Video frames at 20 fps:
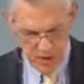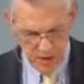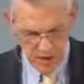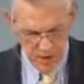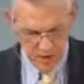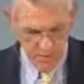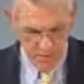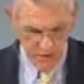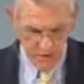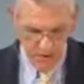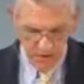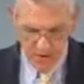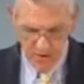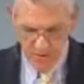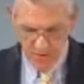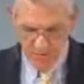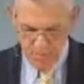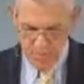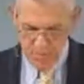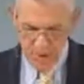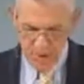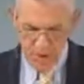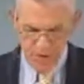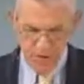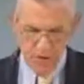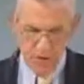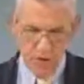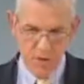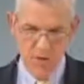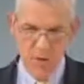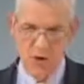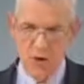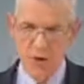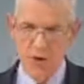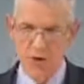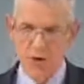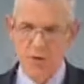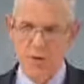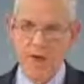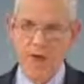but many of you have
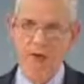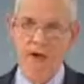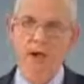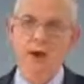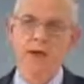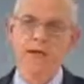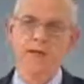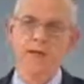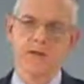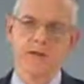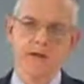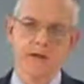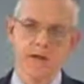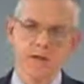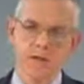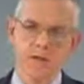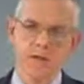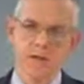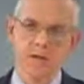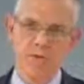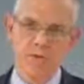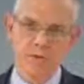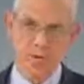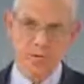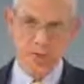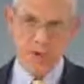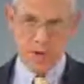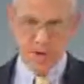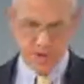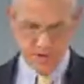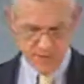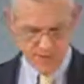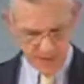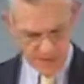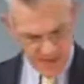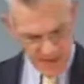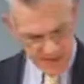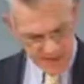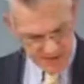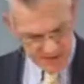heard that Eisenhower, before in the
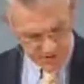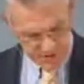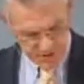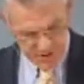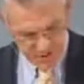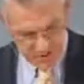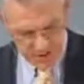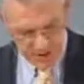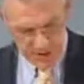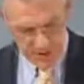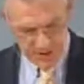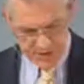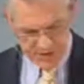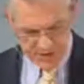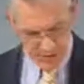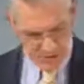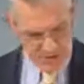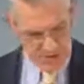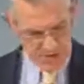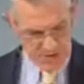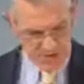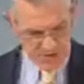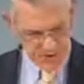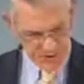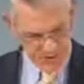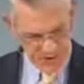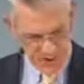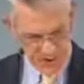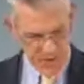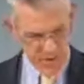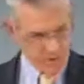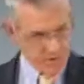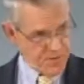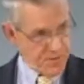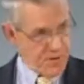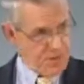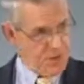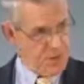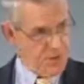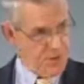last few days of presidency, gave a
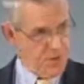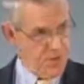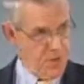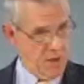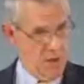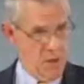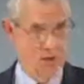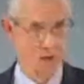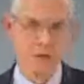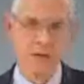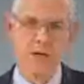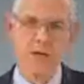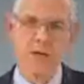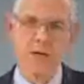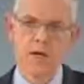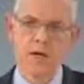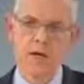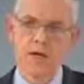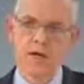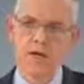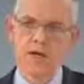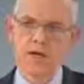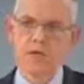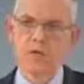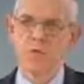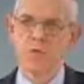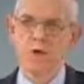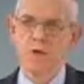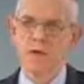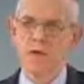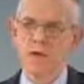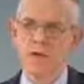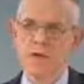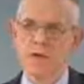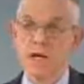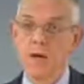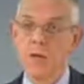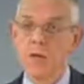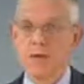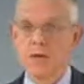famous speech. And it's one
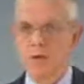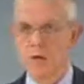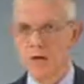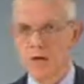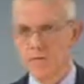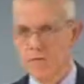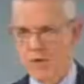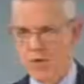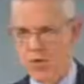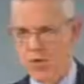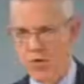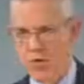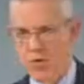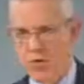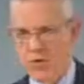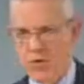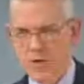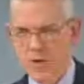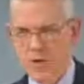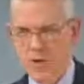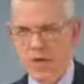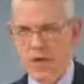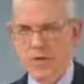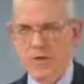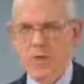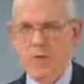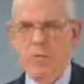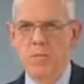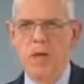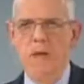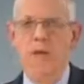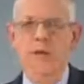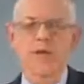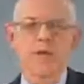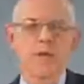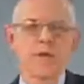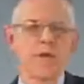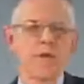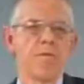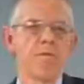liberals often quote the,
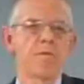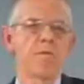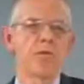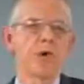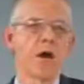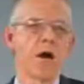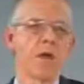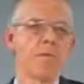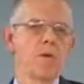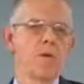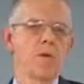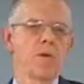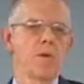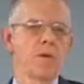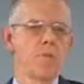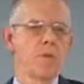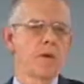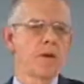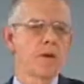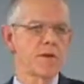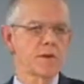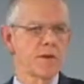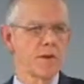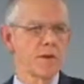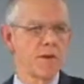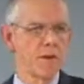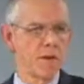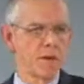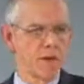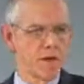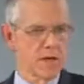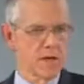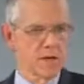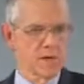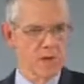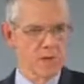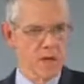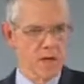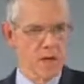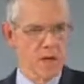milita- the problem of the military
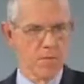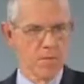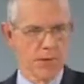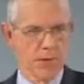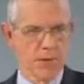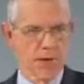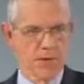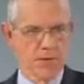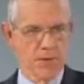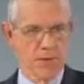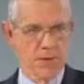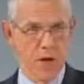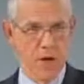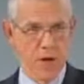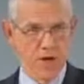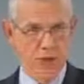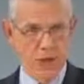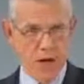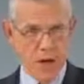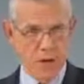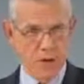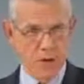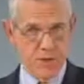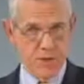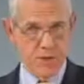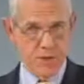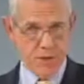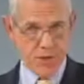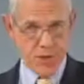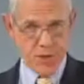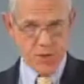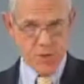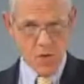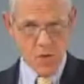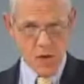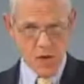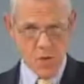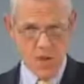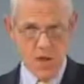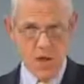industrial complex. What Eisenhower was concerned
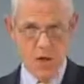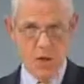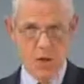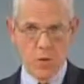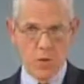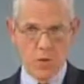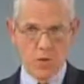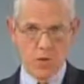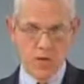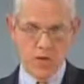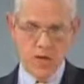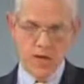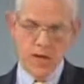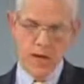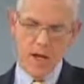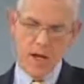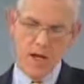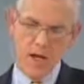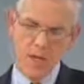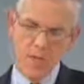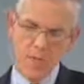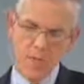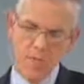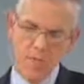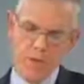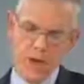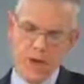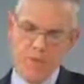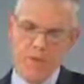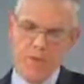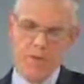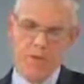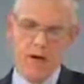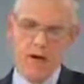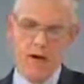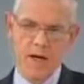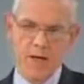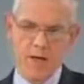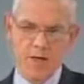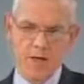with was letting public
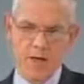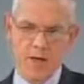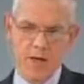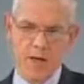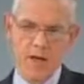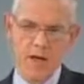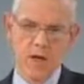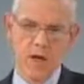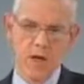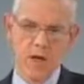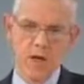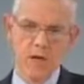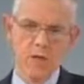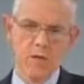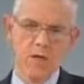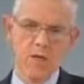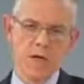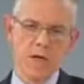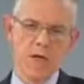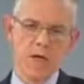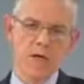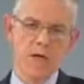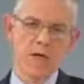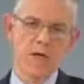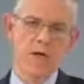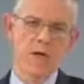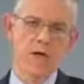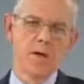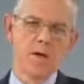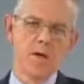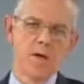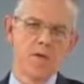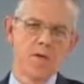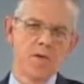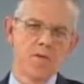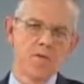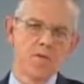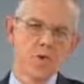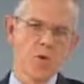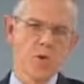policy be
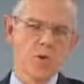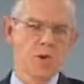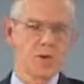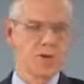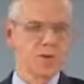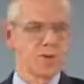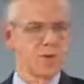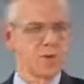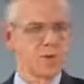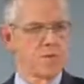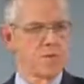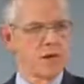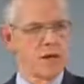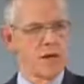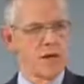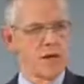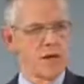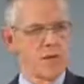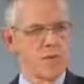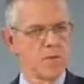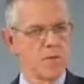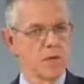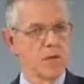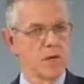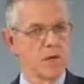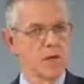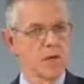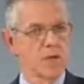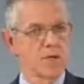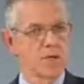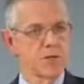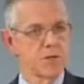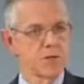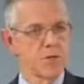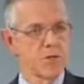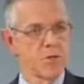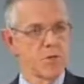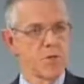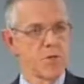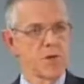forced by large
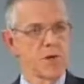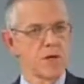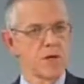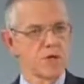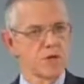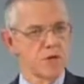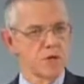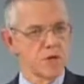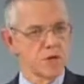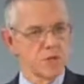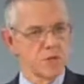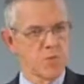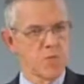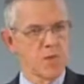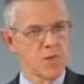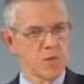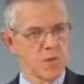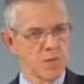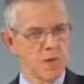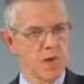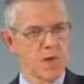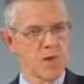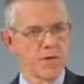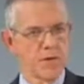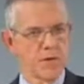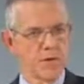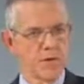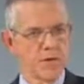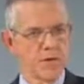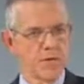corporations that support the military.